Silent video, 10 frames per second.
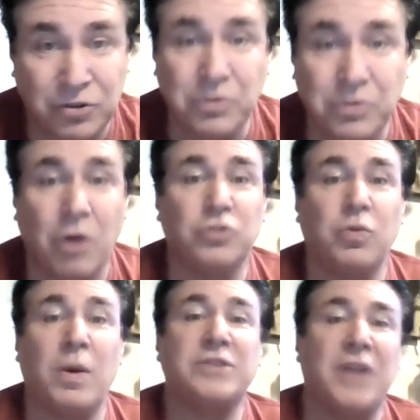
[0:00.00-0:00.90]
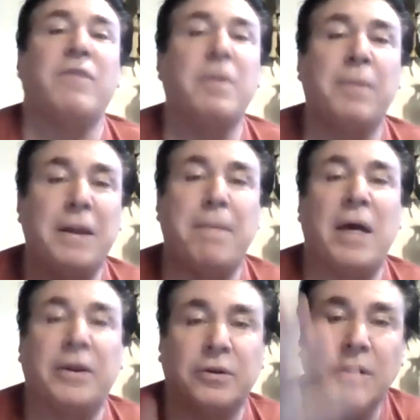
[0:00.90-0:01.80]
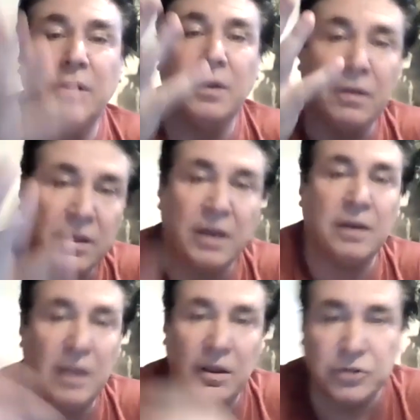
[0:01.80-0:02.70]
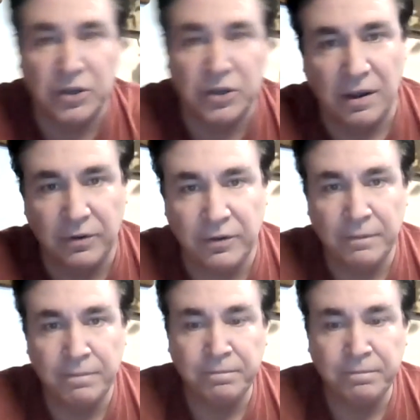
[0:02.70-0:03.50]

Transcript: A true coach wants everybody better than he or she is.